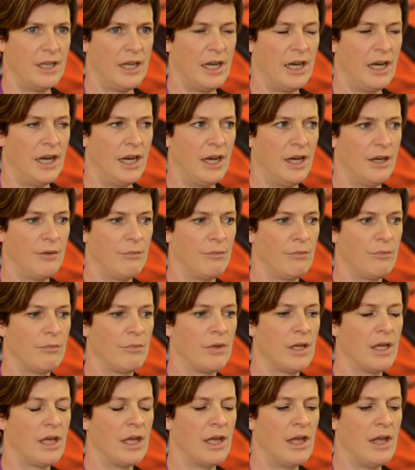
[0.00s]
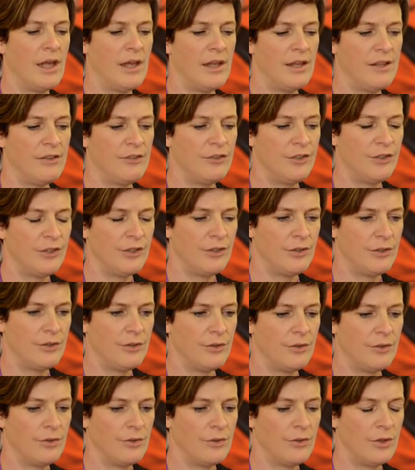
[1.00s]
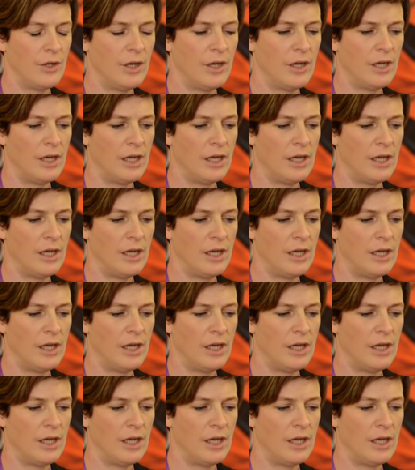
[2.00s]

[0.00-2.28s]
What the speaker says: to